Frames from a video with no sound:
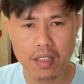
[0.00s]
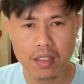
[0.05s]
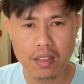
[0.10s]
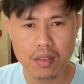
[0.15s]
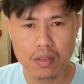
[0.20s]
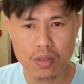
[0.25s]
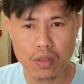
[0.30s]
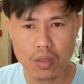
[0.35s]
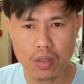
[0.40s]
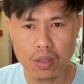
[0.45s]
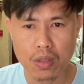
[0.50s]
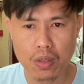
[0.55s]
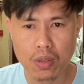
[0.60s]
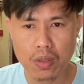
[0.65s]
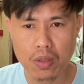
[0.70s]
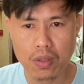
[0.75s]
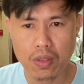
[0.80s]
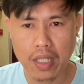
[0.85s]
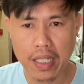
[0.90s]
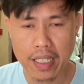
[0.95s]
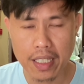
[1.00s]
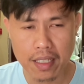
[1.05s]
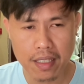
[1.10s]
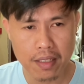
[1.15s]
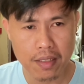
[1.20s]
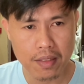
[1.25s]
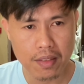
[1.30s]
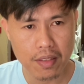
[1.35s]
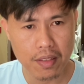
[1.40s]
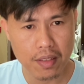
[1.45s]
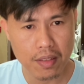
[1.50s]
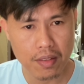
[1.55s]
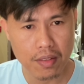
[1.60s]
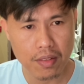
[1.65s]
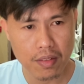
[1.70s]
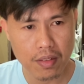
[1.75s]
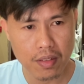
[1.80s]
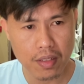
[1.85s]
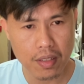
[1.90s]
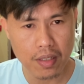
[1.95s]
so I didn't
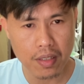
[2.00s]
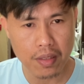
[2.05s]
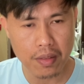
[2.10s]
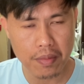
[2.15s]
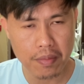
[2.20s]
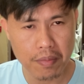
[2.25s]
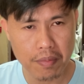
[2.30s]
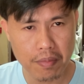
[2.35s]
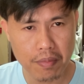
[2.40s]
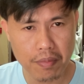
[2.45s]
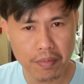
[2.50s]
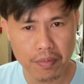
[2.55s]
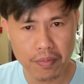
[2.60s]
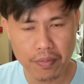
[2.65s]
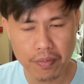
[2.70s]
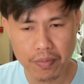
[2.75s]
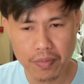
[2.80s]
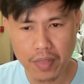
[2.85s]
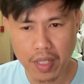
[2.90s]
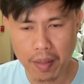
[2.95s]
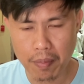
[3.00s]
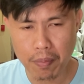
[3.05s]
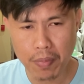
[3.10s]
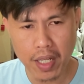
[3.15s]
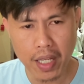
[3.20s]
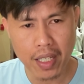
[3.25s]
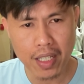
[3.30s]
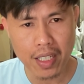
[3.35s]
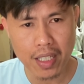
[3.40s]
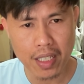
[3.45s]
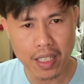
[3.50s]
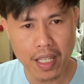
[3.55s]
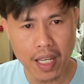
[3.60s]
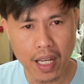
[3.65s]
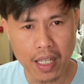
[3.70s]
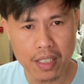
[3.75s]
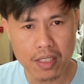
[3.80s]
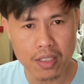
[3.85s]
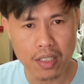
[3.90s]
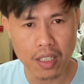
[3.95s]
um, apply any
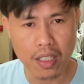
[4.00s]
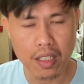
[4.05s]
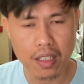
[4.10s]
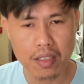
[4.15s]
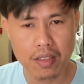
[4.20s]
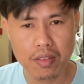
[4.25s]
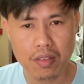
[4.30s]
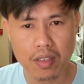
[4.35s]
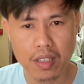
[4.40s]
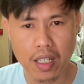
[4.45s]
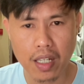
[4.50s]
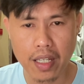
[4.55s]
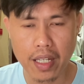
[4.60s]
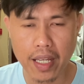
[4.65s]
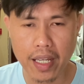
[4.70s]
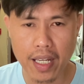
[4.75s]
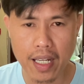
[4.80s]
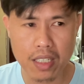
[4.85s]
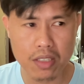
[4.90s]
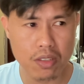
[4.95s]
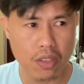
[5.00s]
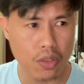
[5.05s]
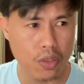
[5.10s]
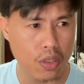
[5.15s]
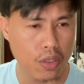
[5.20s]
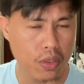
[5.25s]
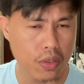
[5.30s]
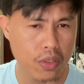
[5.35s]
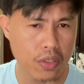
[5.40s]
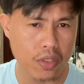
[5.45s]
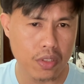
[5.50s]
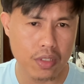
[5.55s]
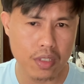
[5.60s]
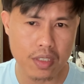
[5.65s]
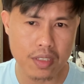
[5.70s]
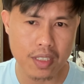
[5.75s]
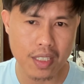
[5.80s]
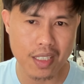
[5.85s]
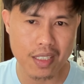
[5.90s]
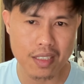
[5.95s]
icing. And I asked the doctor; he
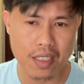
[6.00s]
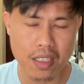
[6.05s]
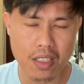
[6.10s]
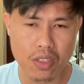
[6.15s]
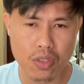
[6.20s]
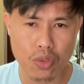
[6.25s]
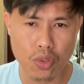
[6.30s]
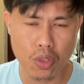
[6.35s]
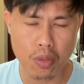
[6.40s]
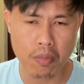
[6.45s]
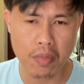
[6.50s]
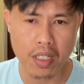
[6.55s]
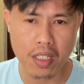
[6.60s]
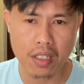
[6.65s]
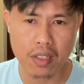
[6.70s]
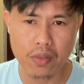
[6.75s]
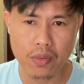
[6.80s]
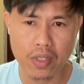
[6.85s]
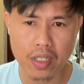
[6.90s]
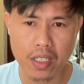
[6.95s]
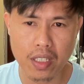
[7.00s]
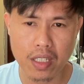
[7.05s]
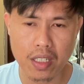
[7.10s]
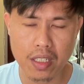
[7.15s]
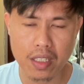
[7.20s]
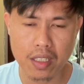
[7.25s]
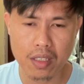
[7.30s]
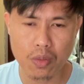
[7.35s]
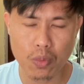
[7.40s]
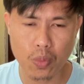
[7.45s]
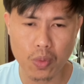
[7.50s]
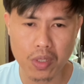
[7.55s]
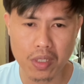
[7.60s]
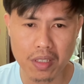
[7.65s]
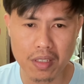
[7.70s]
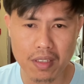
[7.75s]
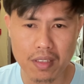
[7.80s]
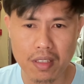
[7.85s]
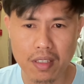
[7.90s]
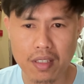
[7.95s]
says that it's normal. Whether it
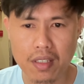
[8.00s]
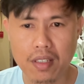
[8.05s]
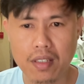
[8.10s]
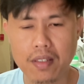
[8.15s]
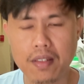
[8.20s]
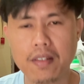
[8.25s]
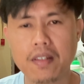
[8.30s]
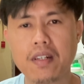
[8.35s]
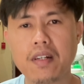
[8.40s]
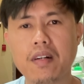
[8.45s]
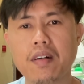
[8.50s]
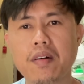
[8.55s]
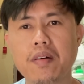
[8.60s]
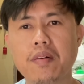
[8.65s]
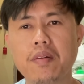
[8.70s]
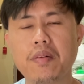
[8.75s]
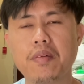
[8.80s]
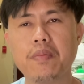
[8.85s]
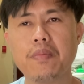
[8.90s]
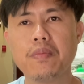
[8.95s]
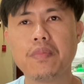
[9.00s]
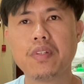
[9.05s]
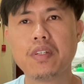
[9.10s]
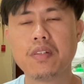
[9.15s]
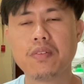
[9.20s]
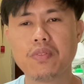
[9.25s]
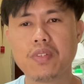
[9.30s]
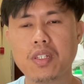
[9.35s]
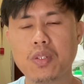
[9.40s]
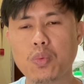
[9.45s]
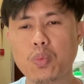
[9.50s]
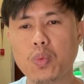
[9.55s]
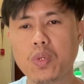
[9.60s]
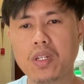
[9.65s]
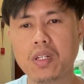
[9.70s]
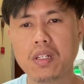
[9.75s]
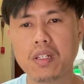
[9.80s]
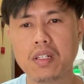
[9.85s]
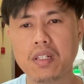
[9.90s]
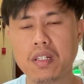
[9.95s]
will, um, if it
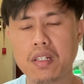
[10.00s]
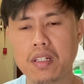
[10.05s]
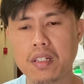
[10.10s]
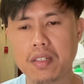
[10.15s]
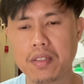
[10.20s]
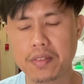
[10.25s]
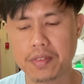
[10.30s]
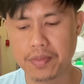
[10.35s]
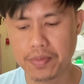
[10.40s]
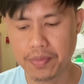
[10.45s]
will